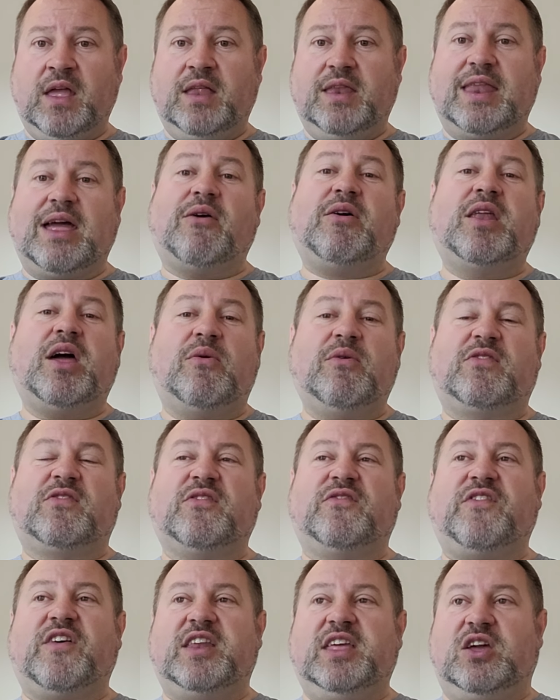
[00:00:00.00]
Now, I know it's a
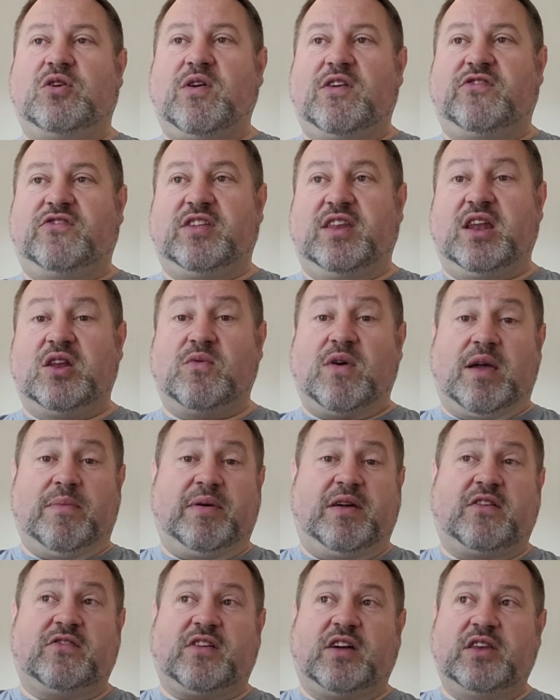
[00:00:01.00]
funny question in a way
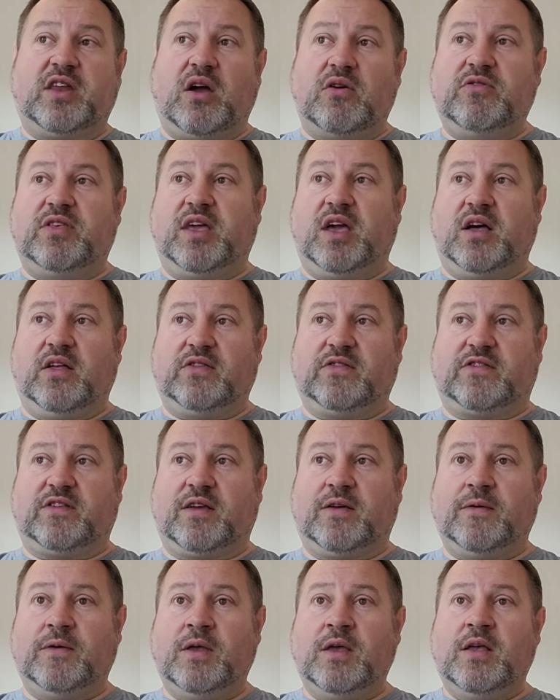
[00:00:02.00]
because I know the
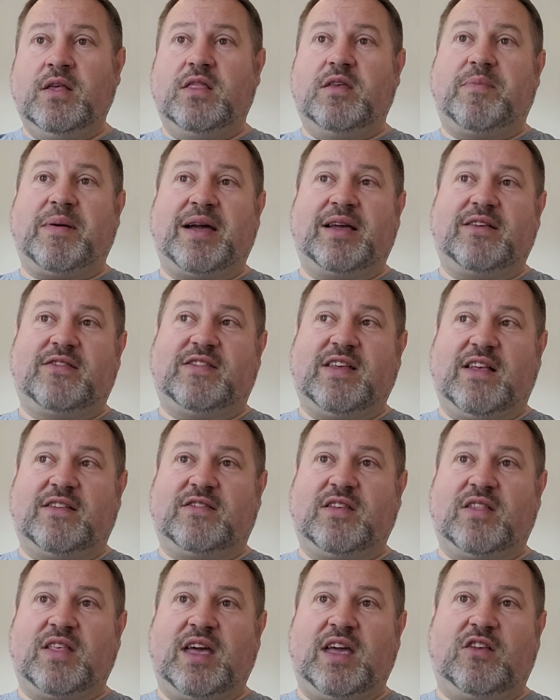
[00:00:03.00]
answer. The bank says
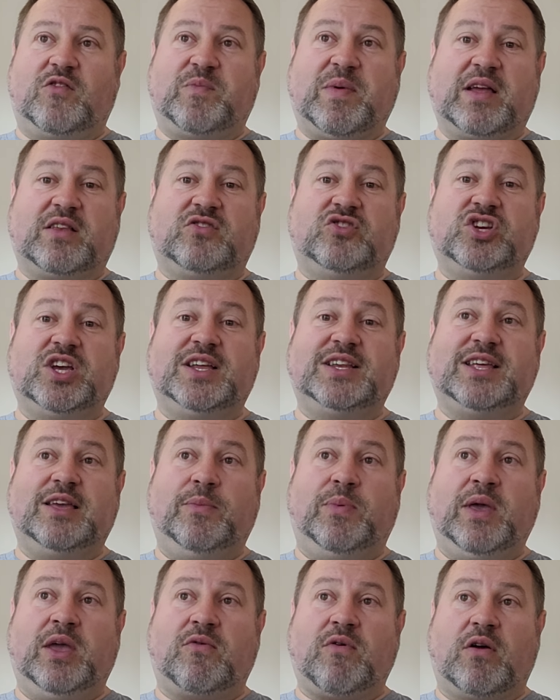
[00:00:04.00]
that they expect
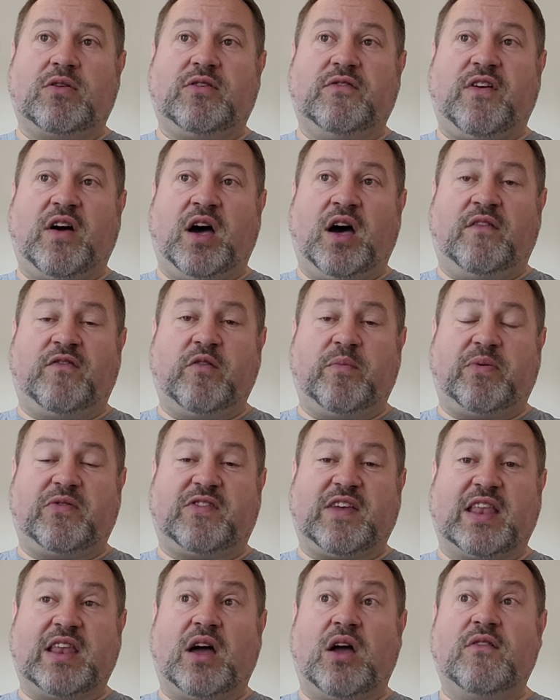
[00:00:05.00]
GDP growth of
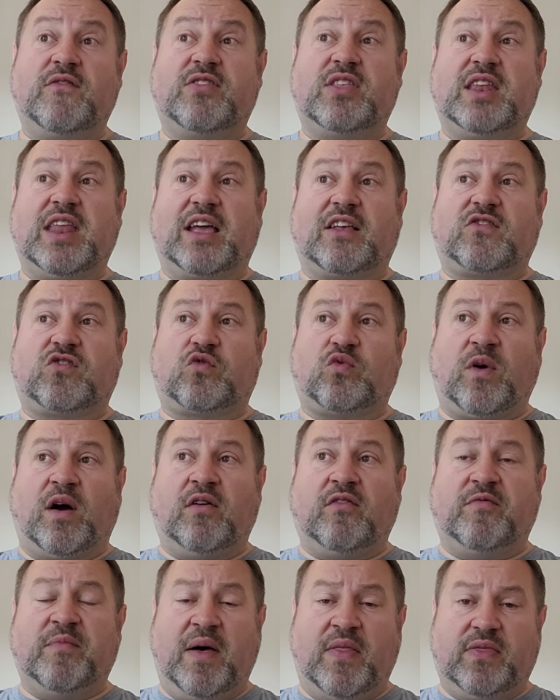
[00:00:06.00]
0.5% over the next
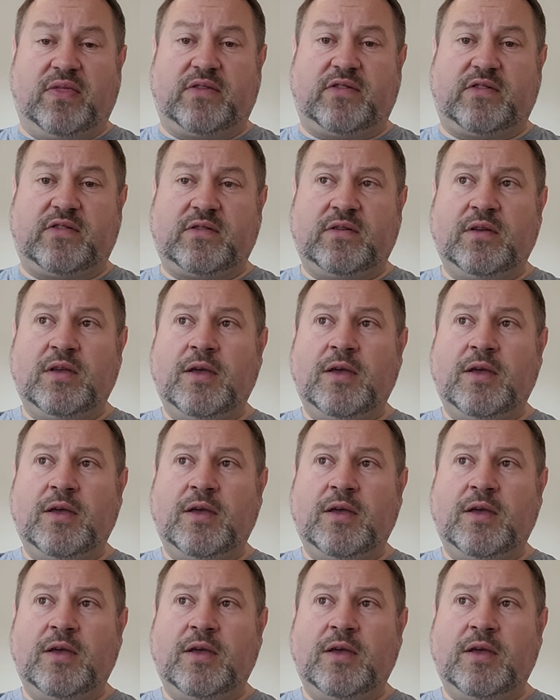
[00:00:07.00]
12 months.